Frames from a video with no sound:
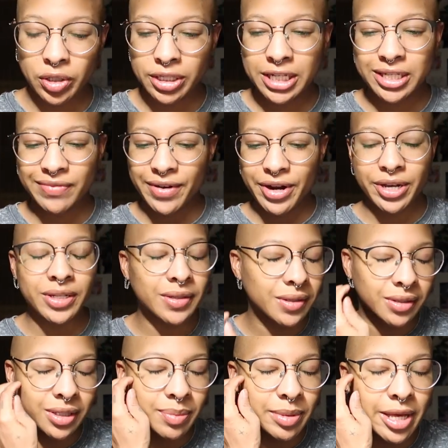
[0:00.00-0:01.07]
And he's very
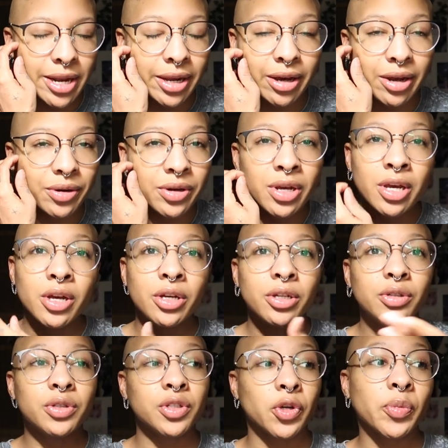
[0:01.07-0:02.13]
clearly planning on
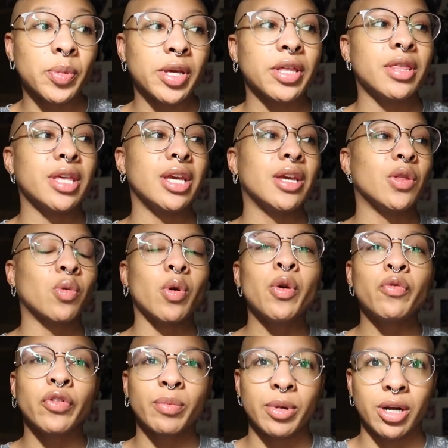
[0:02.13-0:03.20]
usurping the
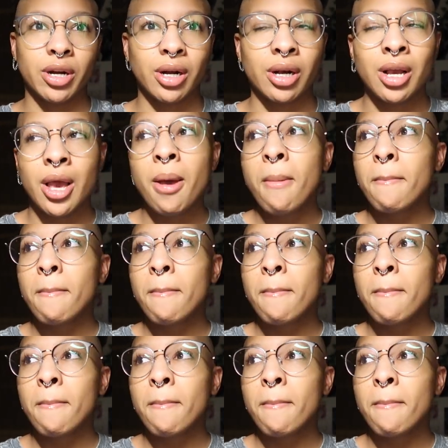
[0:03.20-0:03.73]
throne from her.